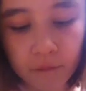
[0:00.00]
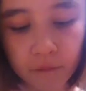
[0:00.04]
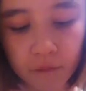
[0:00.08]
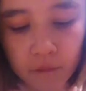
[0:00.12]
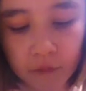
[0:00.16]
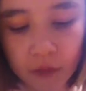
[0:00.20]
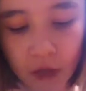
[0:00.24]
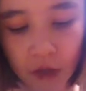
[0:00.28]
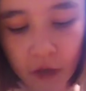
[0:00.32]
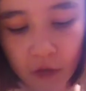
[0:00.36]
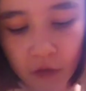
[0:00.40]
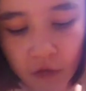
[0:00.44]

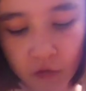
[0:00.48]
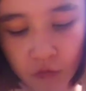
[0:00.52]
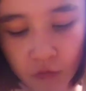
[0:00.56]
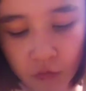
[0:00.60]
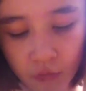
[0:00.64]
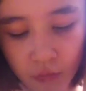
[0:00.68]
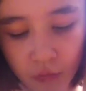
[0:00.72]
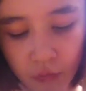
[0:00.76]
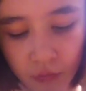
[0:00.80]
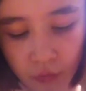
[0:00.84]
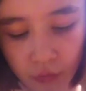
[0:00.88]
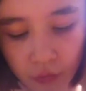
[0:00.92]
Tastes
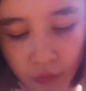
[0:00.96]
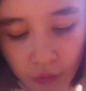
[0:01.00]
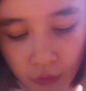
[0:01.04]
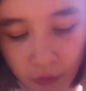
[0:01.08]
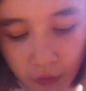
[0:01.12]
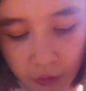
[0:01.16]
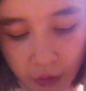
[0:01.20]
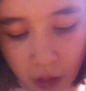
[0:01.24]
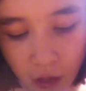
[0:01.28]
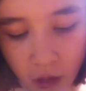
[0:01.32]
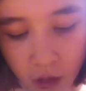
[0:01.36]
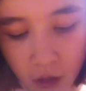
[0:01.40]

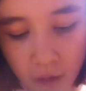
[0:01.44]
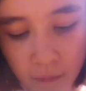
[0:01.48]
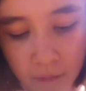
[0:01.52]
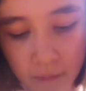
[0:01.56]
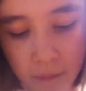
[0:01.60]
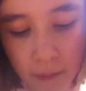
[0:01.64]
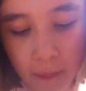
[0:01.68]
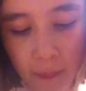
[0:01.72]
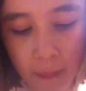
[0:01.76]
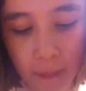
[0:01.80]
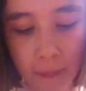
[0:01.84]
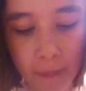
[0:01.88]
really
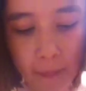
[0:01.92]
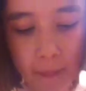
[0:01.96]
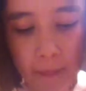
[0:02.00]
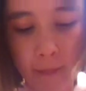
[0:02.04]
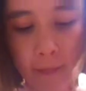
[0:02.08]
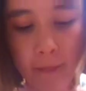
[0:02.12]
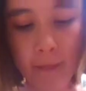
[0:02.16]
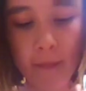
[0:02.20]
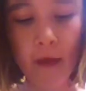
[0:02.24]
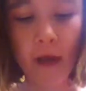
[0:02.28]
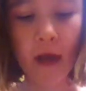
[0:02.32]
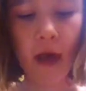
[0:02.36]
good.
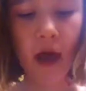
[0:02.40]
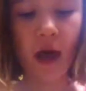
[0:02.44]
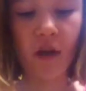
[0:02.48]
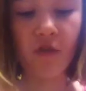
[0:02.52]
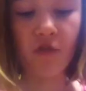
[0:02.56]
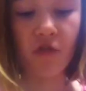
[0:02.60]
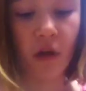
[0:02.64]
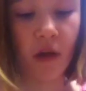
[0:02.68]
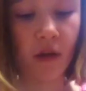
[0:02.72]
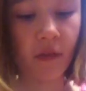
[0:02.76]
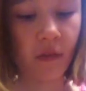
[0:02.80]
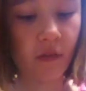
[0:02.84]
I'd
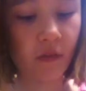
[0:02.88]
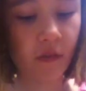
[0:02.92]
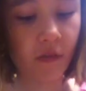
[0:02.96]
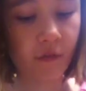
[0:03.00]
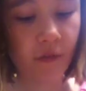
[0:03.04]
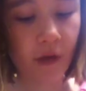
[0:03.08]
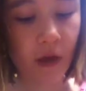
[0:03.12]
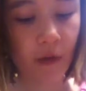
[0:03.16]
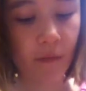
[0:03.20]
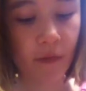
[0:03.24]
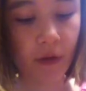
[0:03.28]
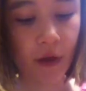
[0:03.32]
try these if
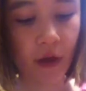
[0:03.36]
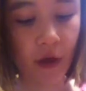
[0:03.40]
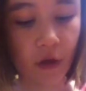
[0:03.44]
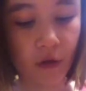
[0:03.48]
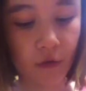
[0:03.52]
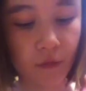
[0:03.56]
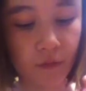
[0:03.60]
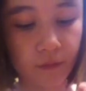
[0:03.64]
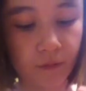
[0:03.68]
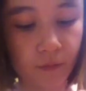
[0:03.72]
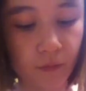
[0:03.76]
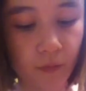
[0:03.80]
I were
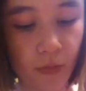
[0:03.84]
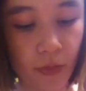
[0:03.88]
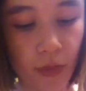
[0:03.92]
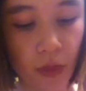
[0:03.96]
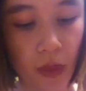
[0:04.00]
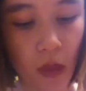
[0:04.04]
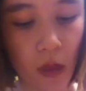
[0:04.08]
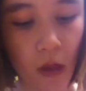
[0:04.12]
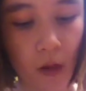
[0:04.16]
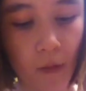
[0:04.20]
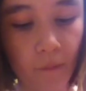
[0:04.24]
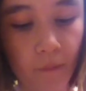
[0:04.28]
you.
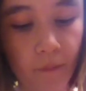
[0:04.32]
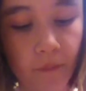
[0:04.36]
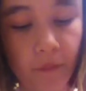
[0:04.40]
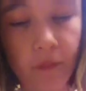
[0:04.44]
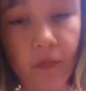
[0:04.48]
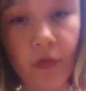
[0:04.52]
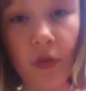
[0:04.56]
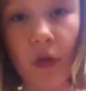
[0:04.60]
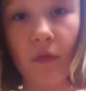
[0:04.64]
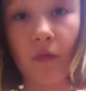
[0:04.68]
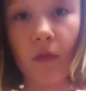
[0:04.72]
They're